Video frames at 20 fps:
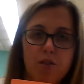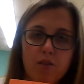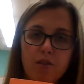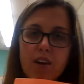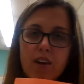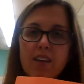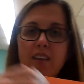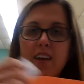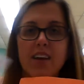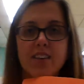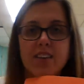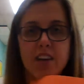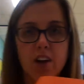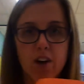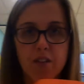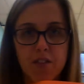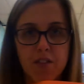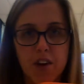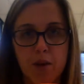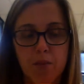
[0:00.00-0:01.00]
Three, they could take
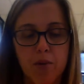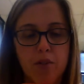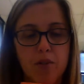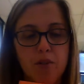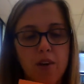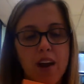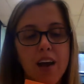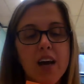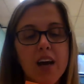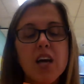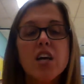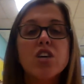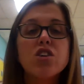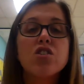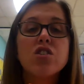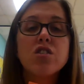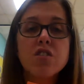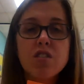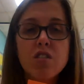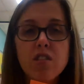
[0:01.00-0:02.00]
off the number three,
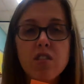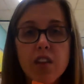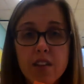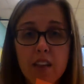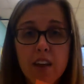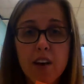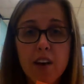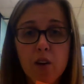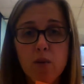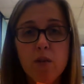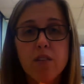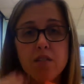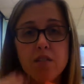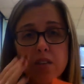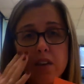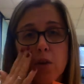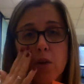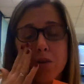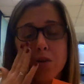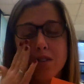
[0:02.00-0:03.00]
just so that they knew the
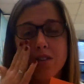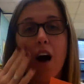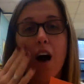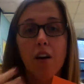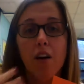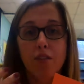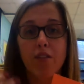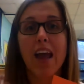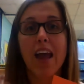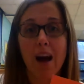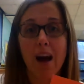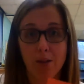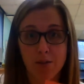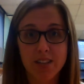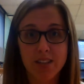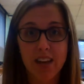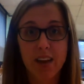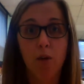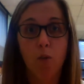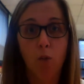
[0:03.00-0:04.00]
sequence of
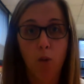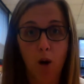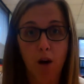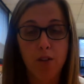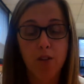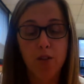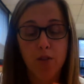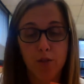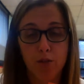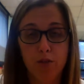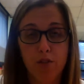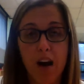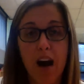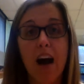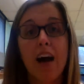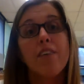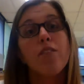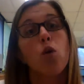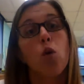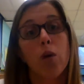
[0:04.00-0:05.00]
counting 1 through
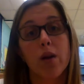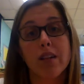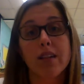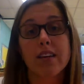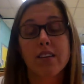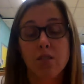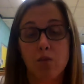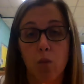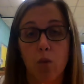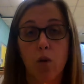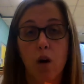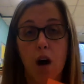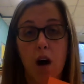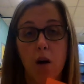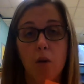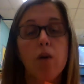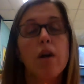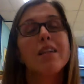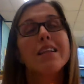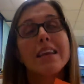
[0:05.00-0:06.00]
5, or at least
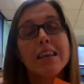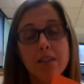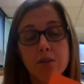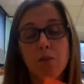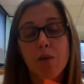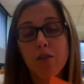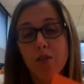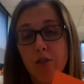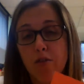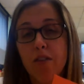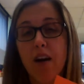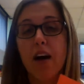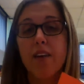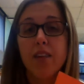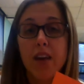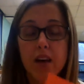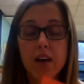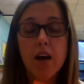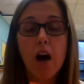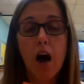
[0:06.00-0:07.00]
1 through 5,
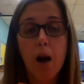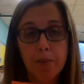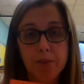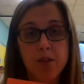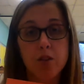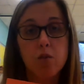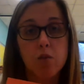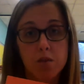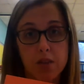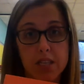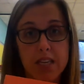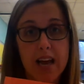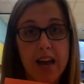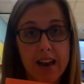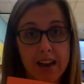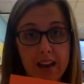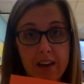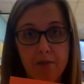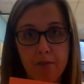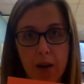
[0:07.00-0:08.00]
up to
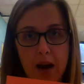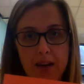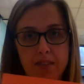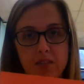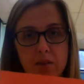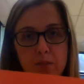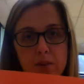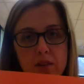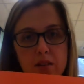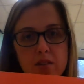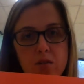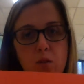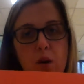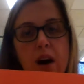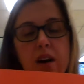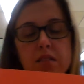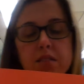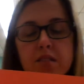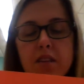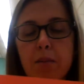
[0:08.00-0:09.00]
10 if possible as
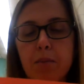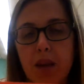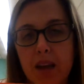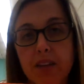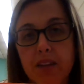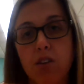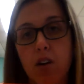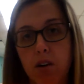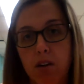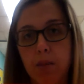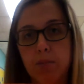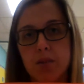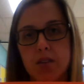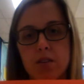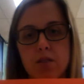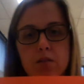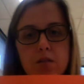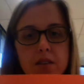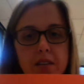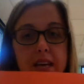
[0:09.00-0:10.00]
well. Some kids are up
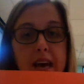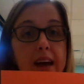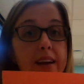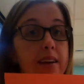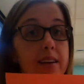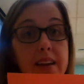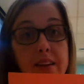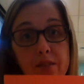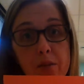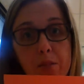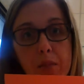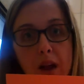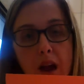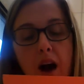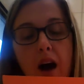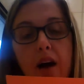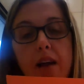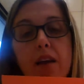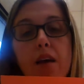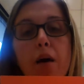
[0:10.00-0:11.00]
to 10 and even
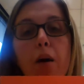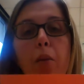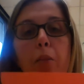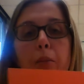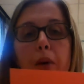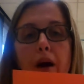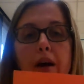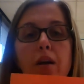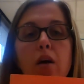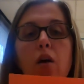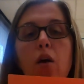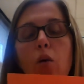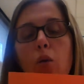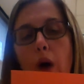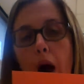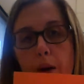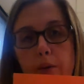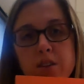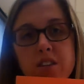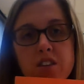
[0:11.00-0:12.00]
beyond, but
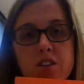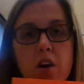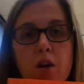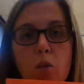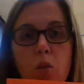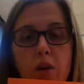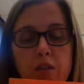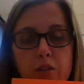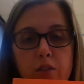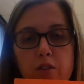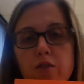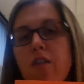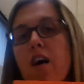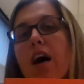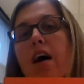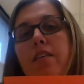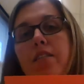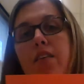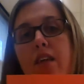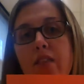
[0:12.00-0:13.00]
I would start 1 through
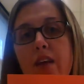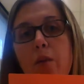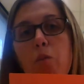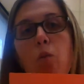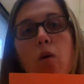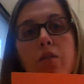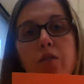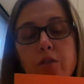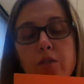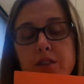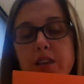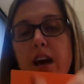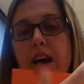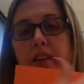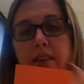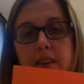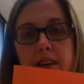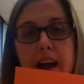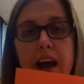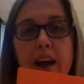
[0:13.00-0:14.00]
5 and then 1 through
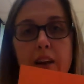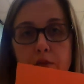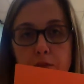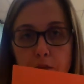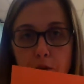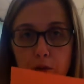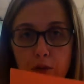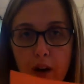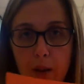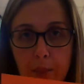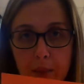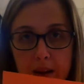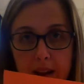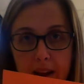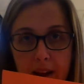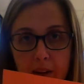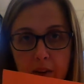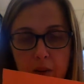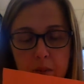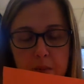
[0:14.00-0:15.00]
10 and kind of move up in
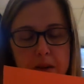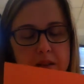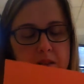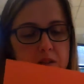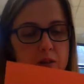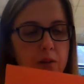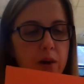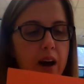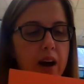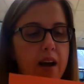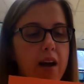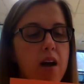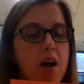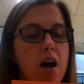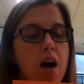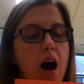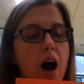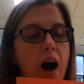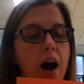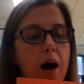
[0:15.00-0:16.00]
increments. Okay,
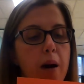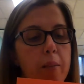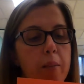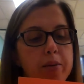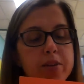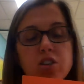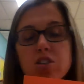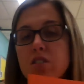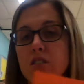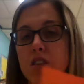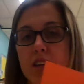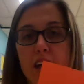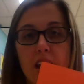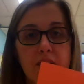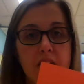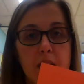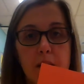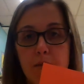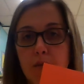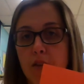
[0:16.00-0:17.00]
but just to get
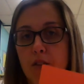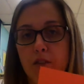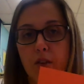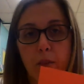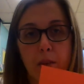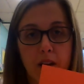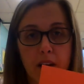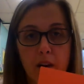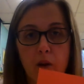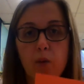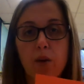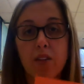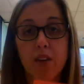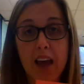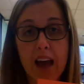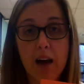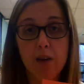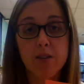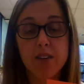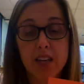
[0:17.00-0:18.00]
them familiar with
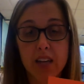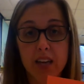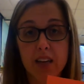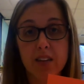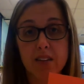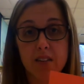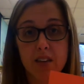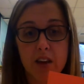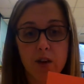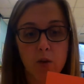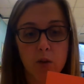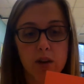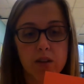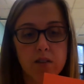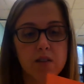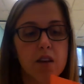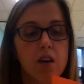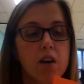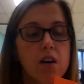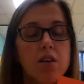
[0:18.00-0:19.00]
counting in a
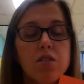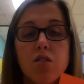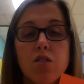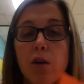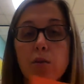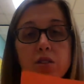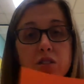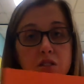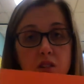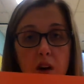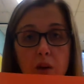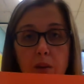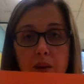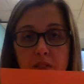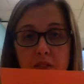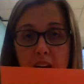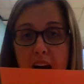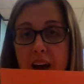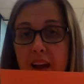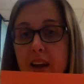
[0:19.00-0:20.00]
sequence. So I would start with
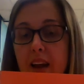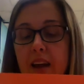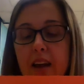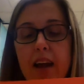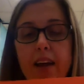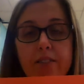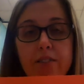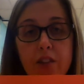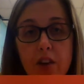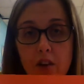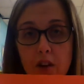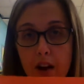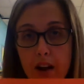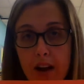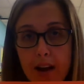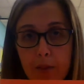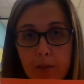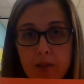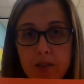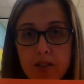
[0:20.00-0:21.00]
that. If they're
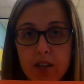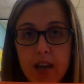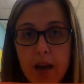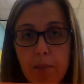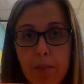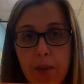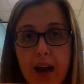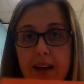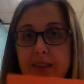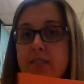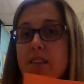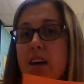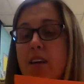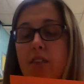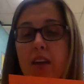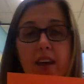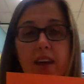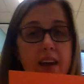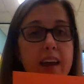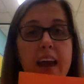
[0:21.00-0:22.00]
able to get past that,
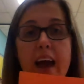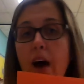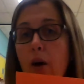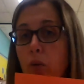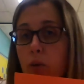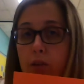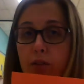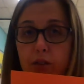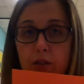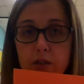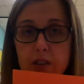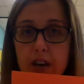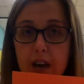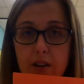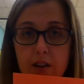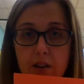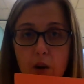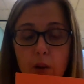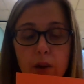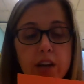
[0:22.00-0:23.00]
they can count 1 through
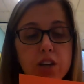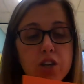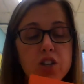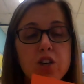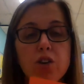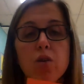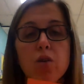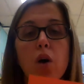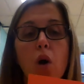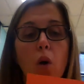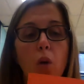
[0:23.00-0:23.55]
10, no issue.